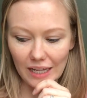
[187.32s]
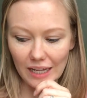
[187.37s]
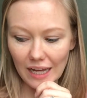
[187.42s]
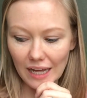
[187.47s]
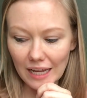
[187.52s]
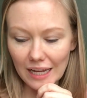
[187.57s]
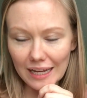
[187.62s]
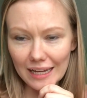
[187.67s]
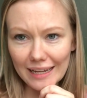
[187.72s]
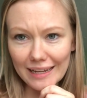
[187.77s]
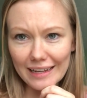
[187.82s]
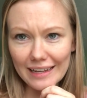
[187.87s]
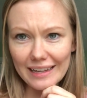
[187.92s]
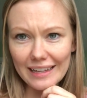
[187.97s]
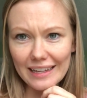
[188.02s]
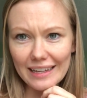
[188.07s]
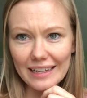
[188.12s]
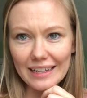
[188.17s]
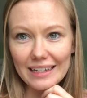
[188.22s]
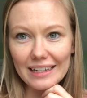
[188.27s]

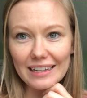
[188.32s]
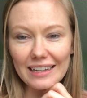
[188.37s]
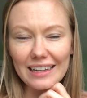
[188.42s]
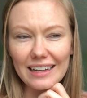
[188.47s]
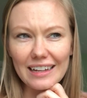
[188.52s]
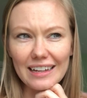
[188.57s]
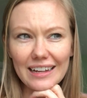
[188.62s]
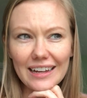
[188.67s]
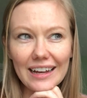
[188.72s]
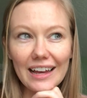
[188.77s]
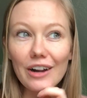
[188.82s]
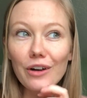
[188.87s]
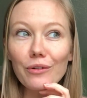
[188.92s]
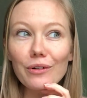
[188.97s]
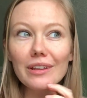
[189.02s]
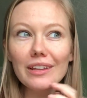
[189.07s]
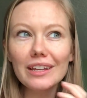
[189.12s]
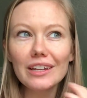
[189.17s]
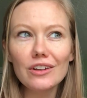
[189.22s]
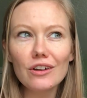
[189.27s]
hi, I don't
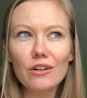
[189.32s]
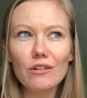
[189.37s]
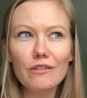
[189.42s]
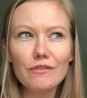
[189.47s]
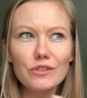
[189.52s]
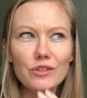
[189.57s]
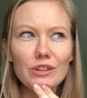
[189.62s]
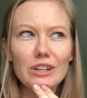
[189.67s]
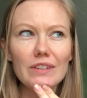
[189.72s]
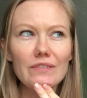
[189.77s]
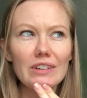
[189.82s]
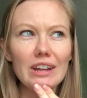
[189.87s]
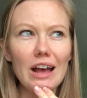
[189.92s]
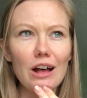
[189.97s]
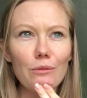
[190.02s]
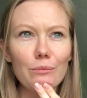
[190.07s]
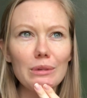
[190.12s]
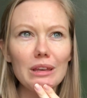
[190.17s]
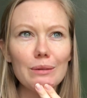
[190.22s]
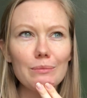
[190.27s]
really know if you can even
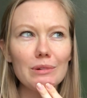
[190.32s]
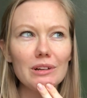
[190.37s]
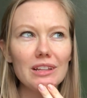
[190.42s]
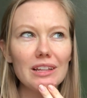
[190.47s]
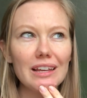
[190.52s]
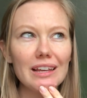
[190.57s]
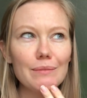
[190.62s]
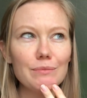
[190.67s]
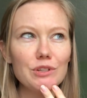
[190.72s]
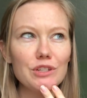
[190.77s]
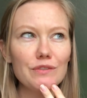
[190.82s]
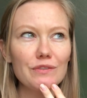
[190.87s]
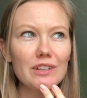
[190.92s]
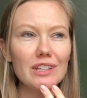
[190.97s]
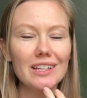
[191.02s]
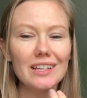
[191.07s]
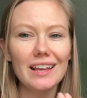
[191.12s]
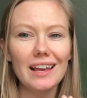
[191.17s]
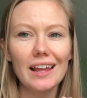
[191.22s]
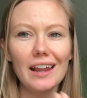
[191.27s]
help me, but like I'm just
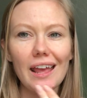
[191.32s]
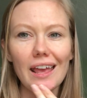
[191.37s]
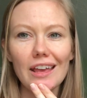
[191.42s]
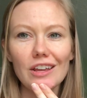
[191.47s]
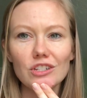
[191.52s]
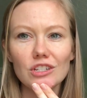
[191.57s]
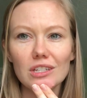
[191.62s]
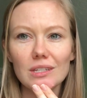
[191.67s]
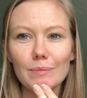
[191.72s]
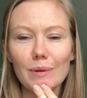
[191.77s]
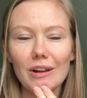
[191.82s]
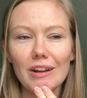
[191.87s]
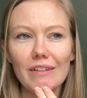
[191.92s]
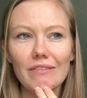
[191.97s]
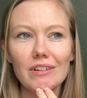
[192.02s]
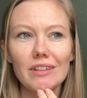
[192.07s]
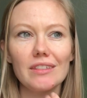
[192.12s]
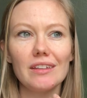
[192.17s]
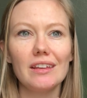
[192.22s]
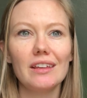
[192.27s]
feeling kind of anxious about
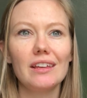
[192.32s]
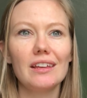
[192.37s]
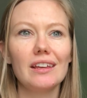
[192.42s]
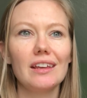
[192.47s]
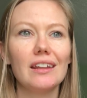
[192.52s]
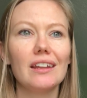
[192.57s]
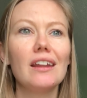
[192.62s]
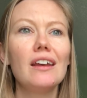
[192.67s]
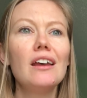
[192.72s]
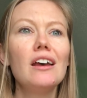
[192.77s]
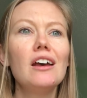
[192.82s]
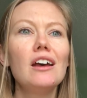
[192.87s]
everything, and